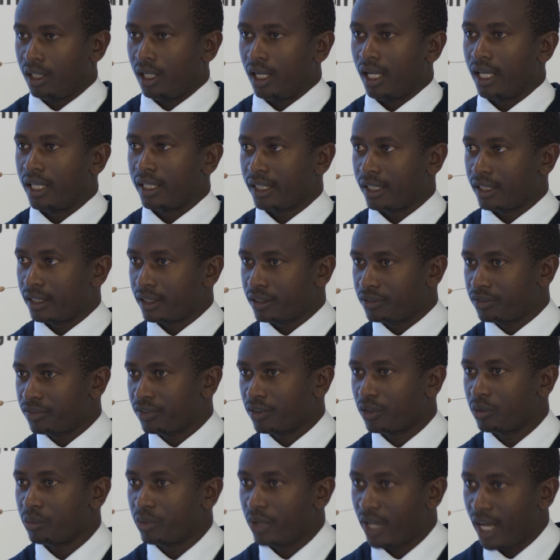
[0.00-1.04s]
I think
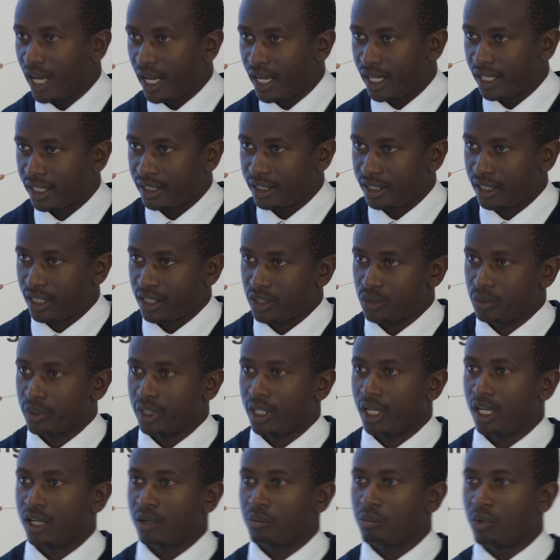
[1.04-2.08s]
from your ideas, we
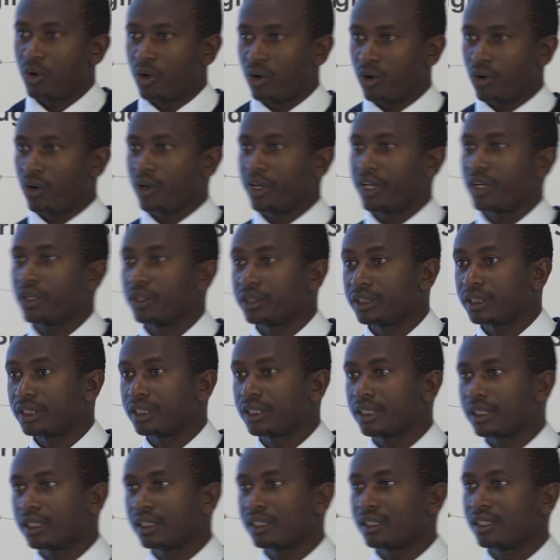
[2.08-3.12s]
can borrow a
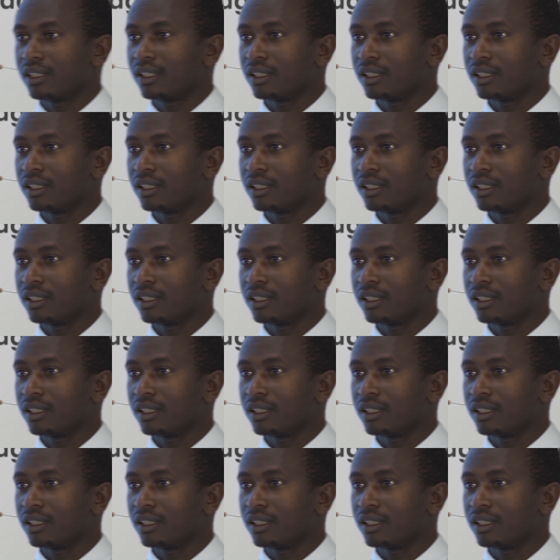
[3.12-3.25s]
lot,